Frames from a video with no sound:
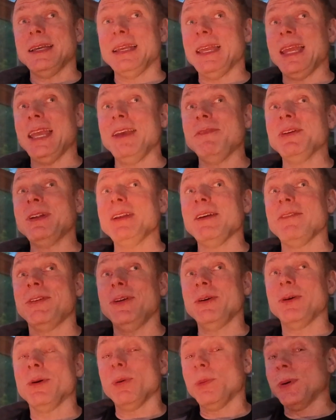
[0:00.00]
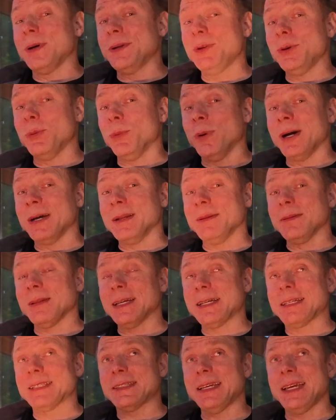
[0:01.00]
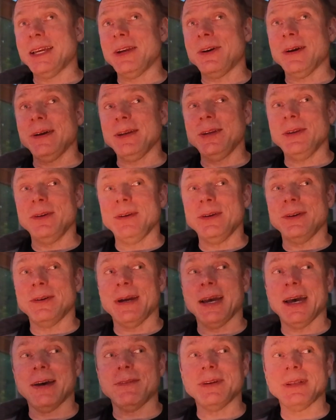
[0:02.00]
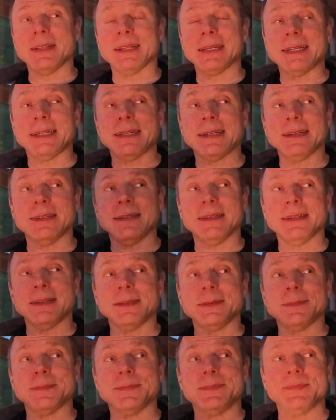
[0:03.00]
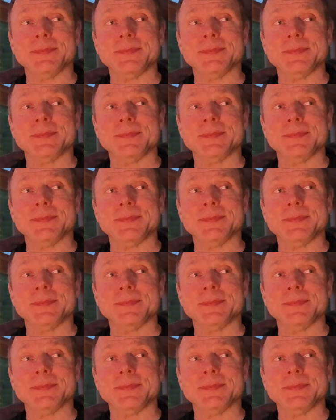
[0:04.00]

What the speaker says: Even if you go 1-to-1, like say you're having like a